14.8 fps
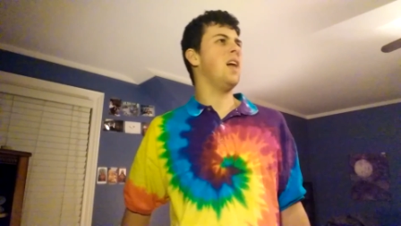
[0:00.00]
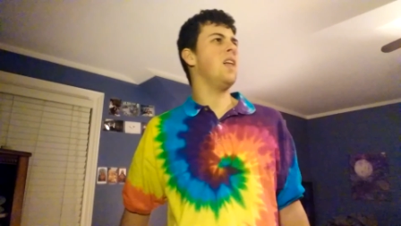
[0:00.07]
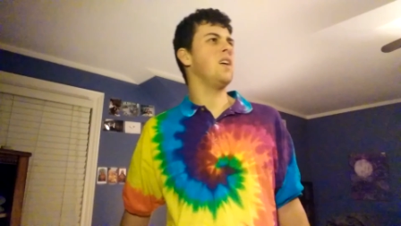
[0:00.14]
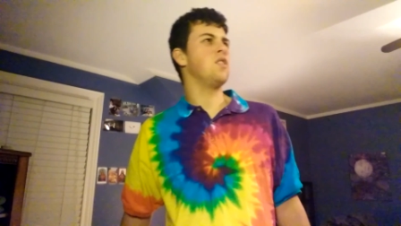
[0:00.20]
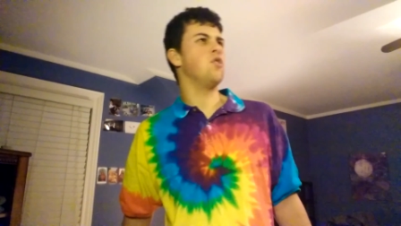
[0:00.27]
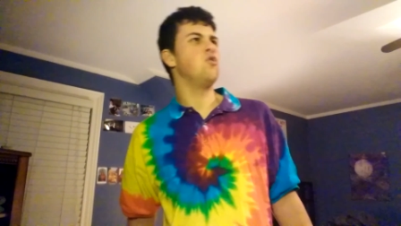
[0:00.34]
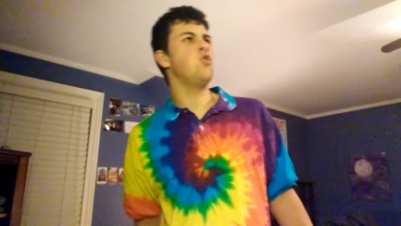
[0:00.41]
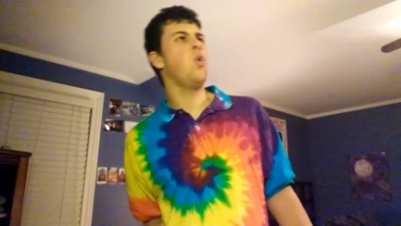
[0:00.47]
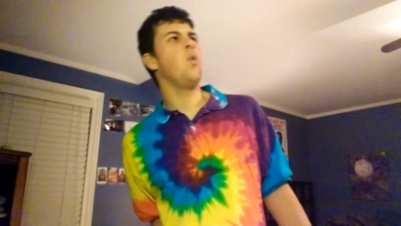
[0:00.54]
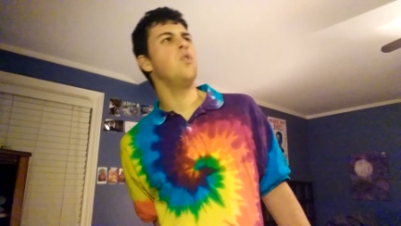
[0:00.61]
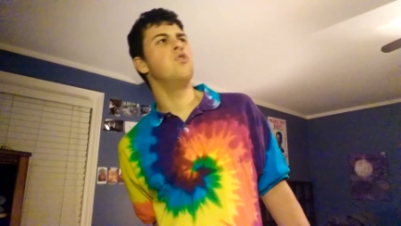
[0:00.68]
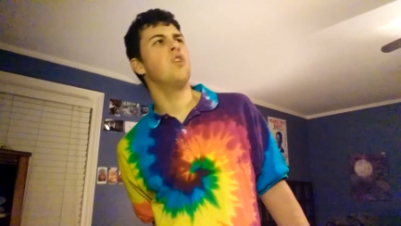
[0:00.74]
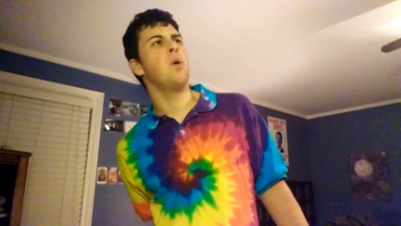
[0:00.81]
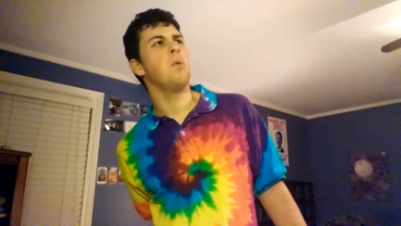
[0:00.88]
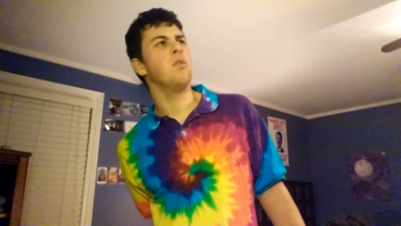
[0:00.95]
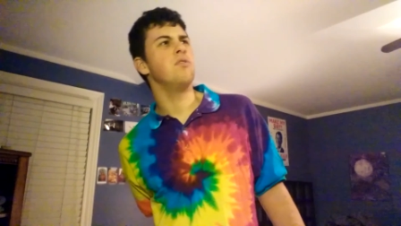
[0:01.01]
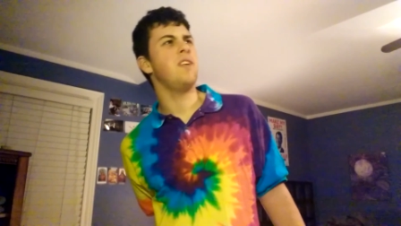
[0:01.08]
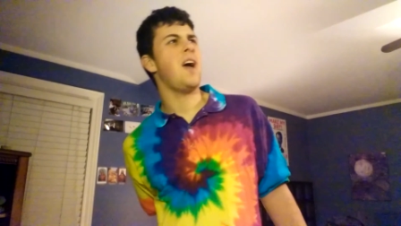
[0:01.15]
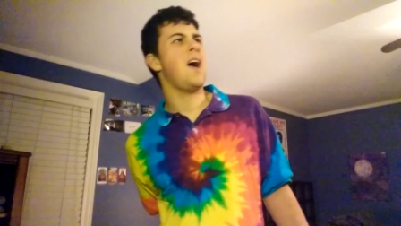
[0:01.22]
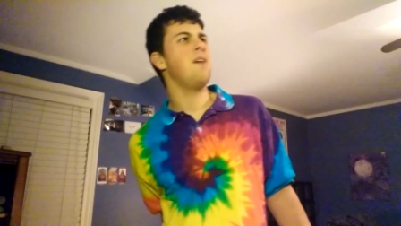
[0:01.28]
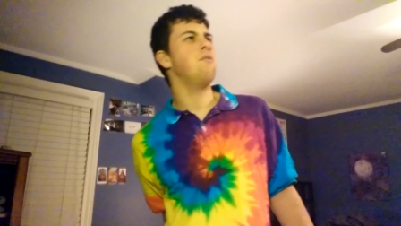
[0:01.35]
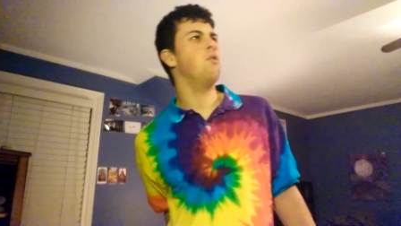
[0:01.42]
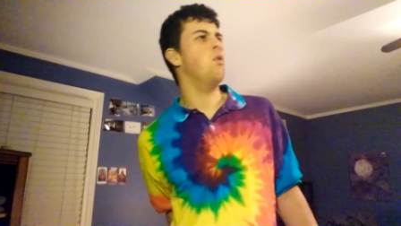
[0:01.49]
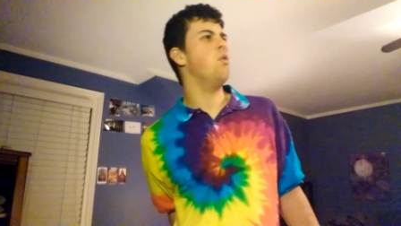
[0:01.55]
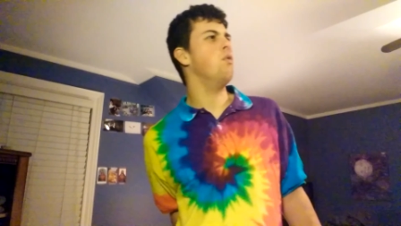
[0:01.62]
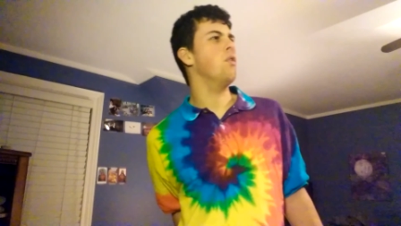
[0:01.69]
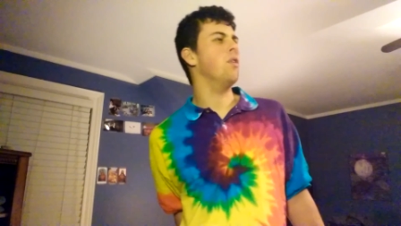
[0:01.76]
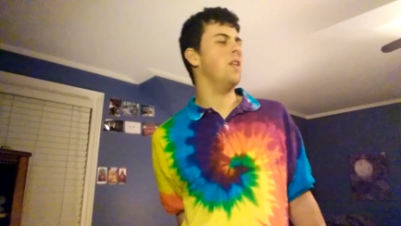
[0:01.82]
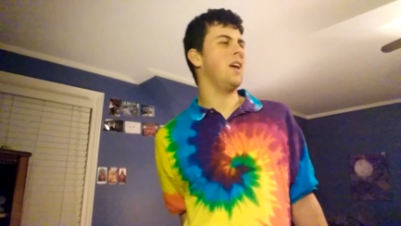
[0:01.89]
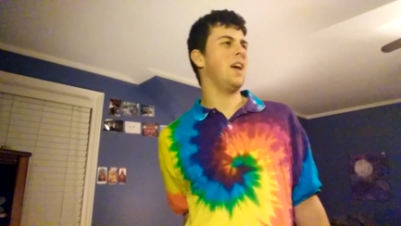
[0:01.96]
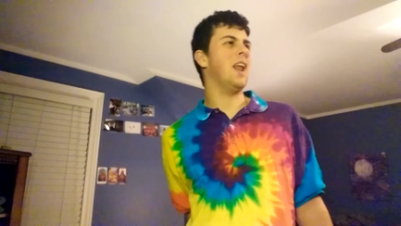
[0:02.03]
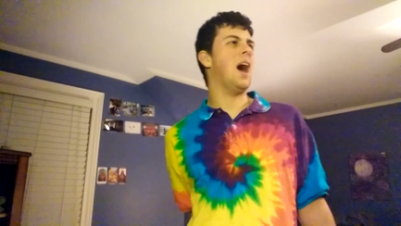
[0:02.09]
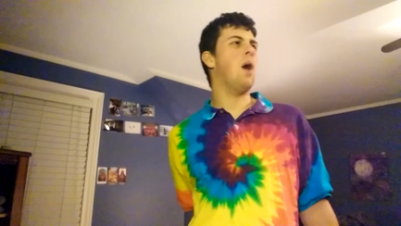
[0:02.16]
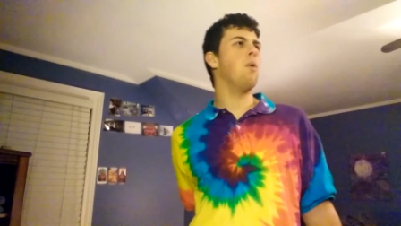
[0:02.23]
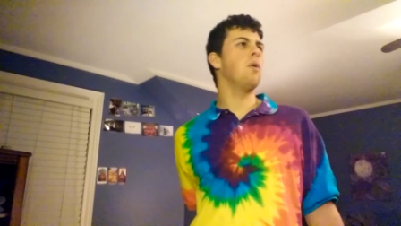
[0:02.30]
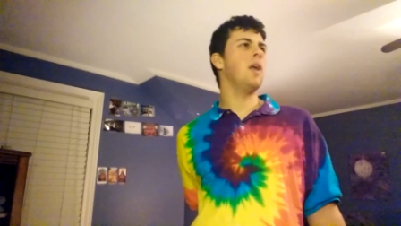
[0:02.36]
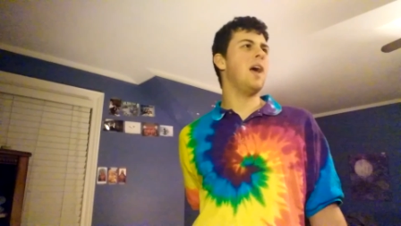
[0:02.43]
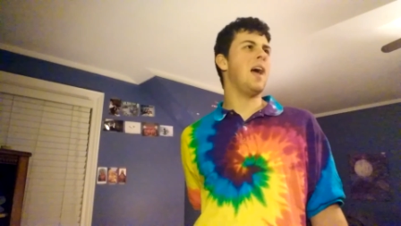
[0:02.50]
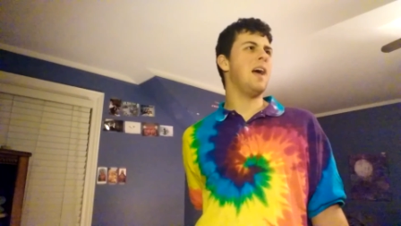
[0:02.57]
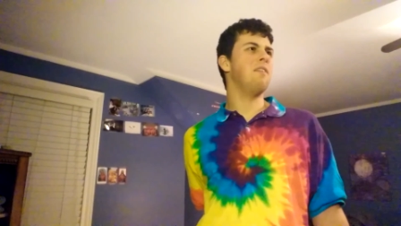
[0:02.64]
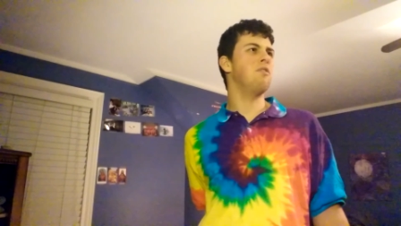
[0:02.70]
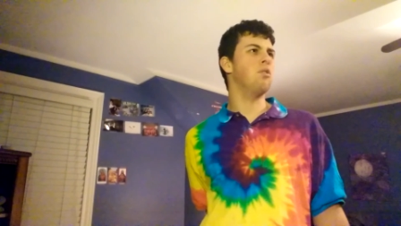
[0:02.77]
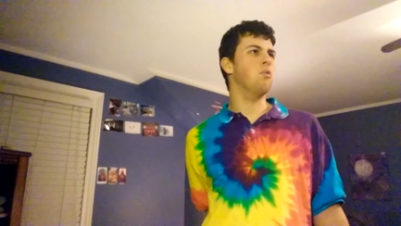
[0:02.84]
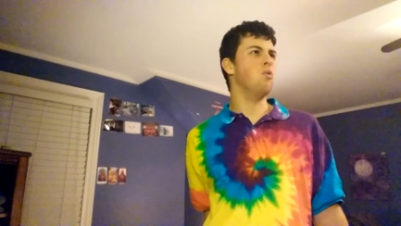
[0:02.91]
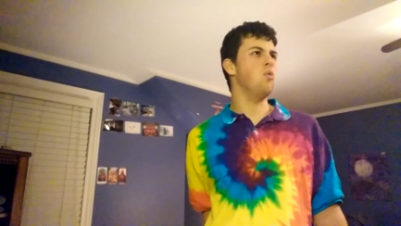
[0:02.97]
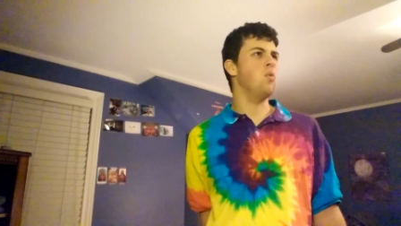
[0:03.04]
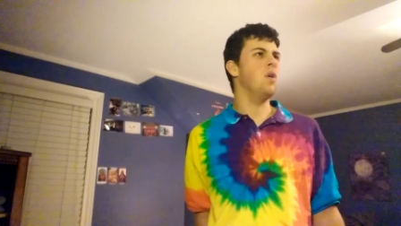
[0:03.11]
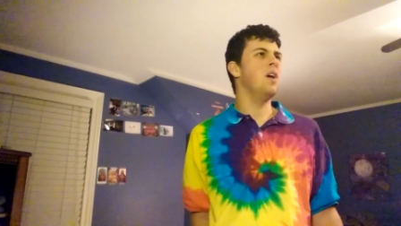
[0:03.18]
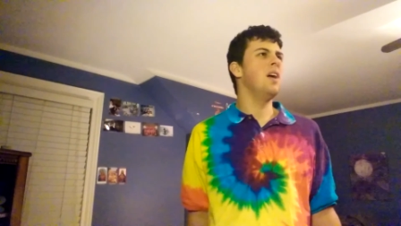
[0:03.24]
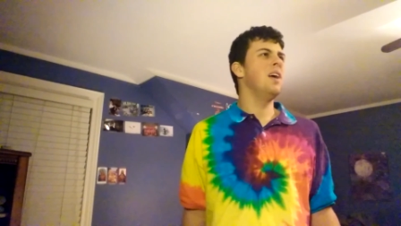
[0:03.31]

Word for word: Like the show was almost half over, like an hour and a half through,